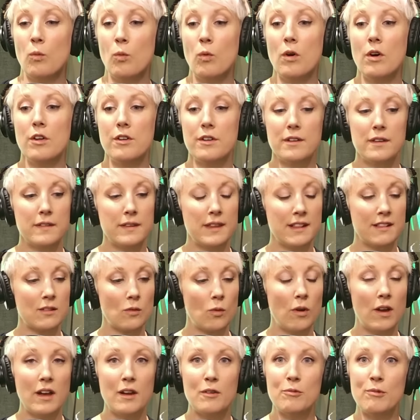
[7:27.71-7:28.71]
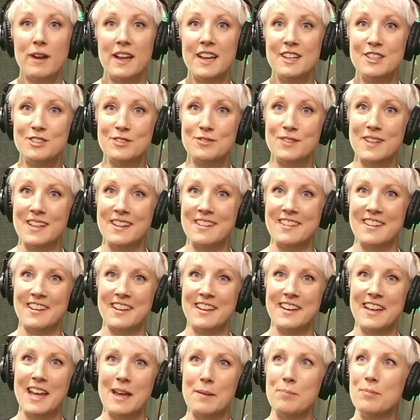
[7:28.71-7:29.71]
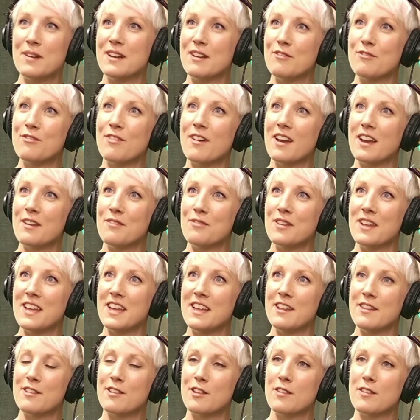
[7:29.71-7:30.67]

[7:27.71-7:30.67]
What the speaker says: One, there's quite a range of things that can happen in 5 years.